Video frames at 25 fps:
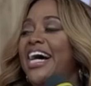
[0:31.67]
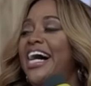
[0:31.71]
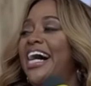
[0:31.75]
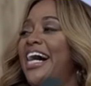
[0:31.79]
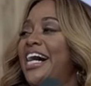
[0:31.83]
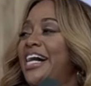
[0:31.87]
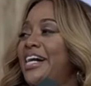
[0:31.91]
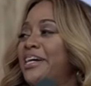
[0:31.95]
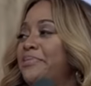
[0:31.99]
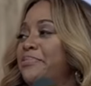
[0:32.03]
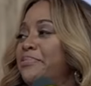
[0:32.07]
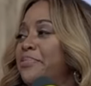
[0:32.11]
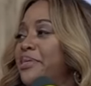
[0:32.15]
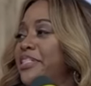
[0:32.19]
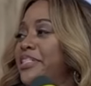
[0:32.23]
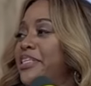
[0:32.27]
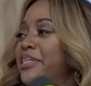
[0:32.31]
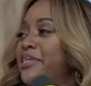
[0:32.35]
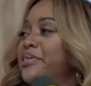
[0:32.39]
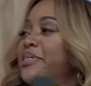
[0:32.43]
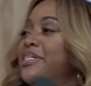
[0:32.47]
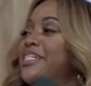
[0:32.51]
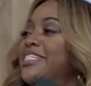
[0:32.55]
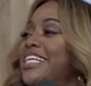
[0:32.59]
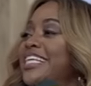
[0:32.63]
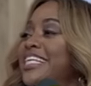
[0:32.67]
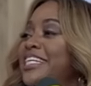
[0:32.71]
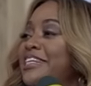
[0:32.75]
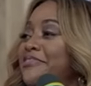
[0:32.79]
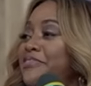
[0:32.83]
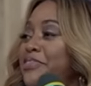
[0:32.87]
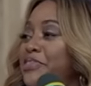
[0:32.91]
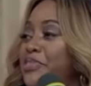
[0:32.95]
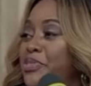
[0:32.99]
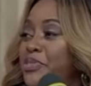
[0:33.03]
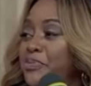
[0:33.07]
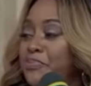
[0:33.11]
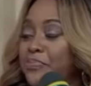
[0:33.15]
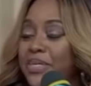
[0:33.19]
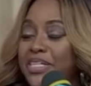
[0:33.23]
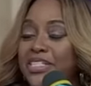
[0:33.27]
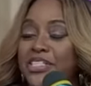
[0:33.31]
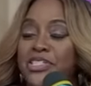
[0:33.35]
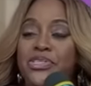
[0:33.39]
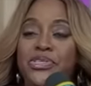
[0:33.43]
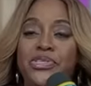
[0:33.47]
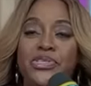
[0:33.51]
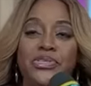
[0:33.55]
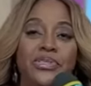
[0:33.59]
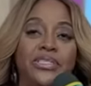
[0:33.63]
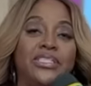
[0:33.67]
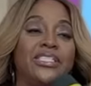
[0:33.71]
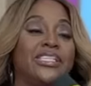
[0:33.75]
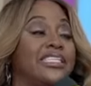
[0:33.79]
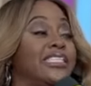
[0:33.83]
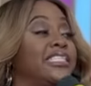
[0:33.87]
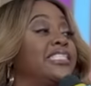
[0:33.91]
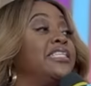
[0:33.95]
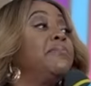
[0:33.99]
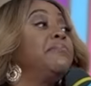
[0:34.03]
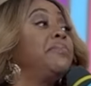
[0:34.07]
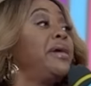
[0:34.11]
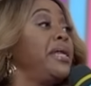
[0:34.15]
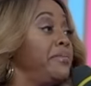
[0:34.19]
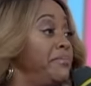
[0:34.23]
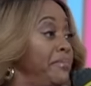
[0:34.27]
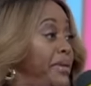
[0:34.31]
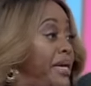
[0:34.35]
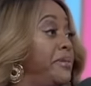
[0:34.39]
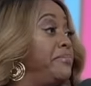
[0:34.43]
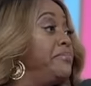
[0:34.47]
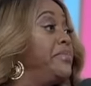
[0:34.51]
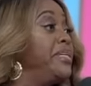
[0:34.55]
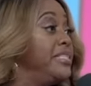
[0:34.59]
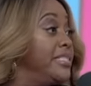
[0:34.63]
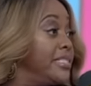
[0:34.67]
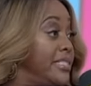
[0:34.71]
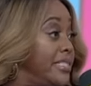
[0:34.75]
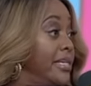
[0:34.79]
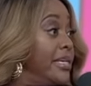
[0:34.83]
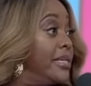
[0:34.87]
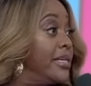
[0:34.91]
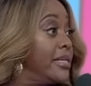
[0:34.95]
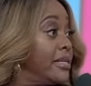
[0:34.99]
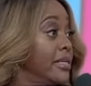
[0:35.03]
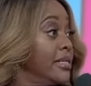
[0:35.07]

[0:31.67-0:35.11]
um, with you because I love you too much too because somebody made me sick.